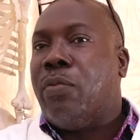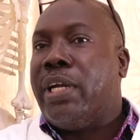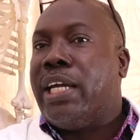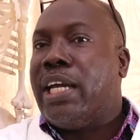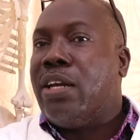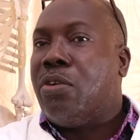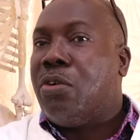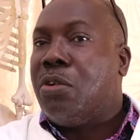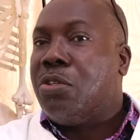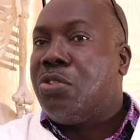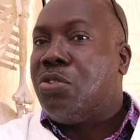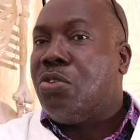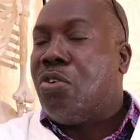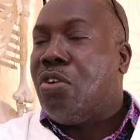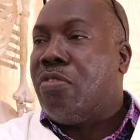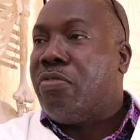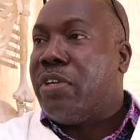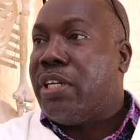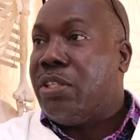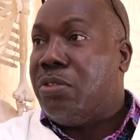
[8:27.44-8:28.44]
we can also
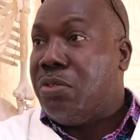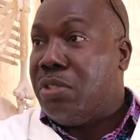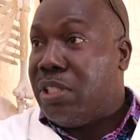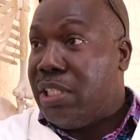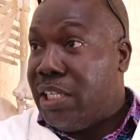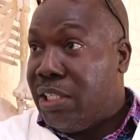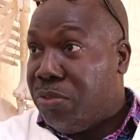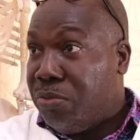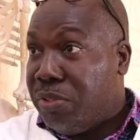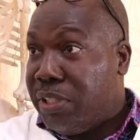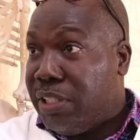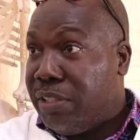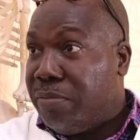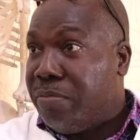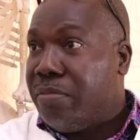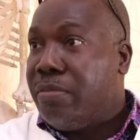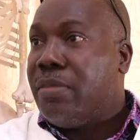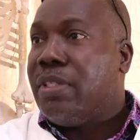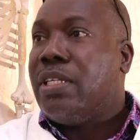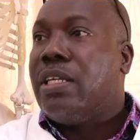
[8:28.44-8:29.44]
offer you surgery.
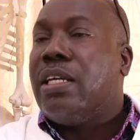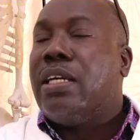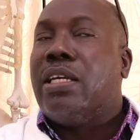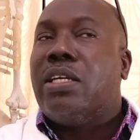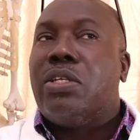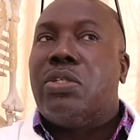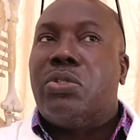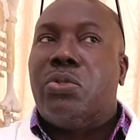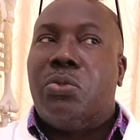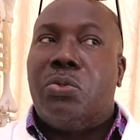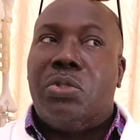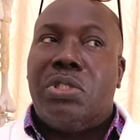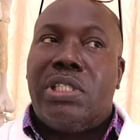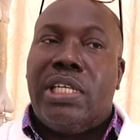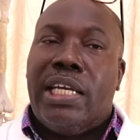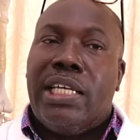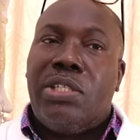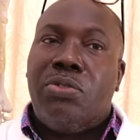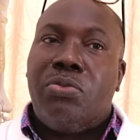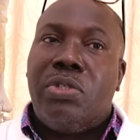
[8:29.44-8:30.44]
So
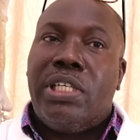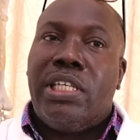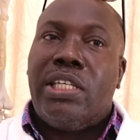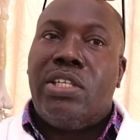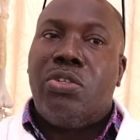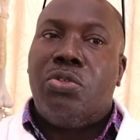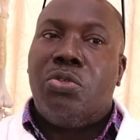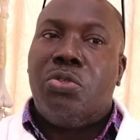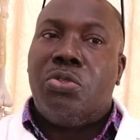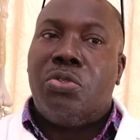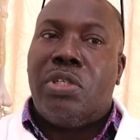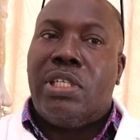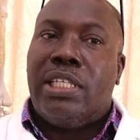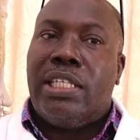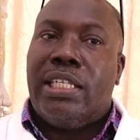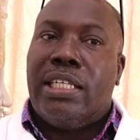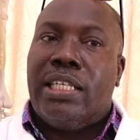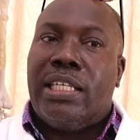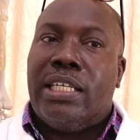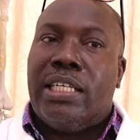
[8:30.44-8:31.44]
surgery
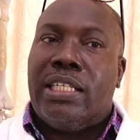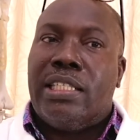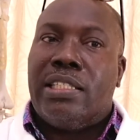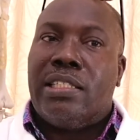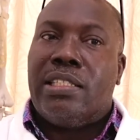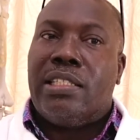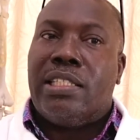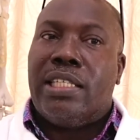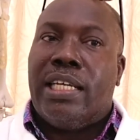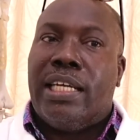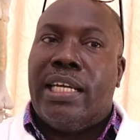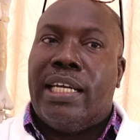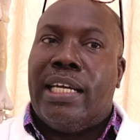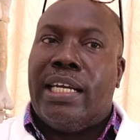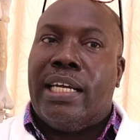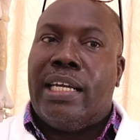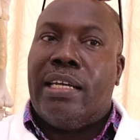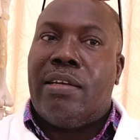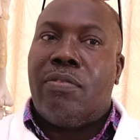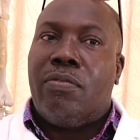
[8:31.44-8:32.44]
usually is
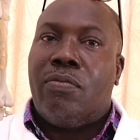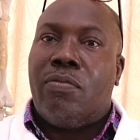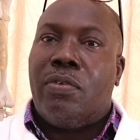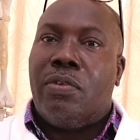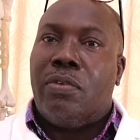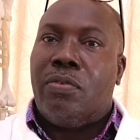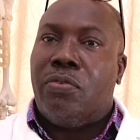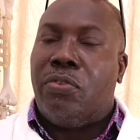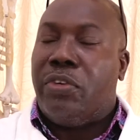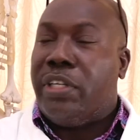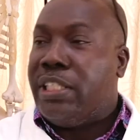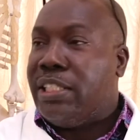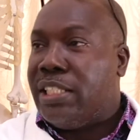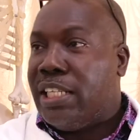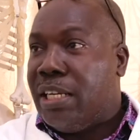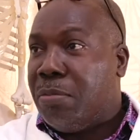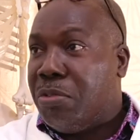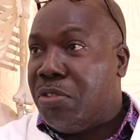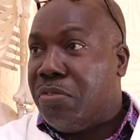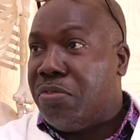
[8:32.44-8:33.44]
uh, three
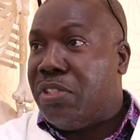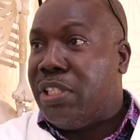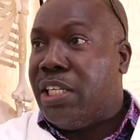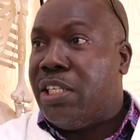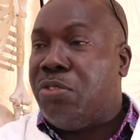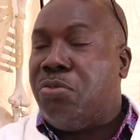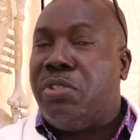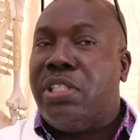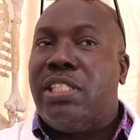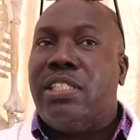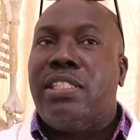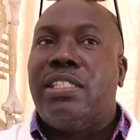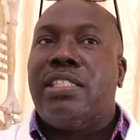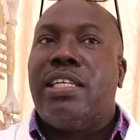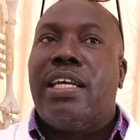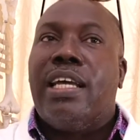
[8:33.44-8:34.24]
types of surgeries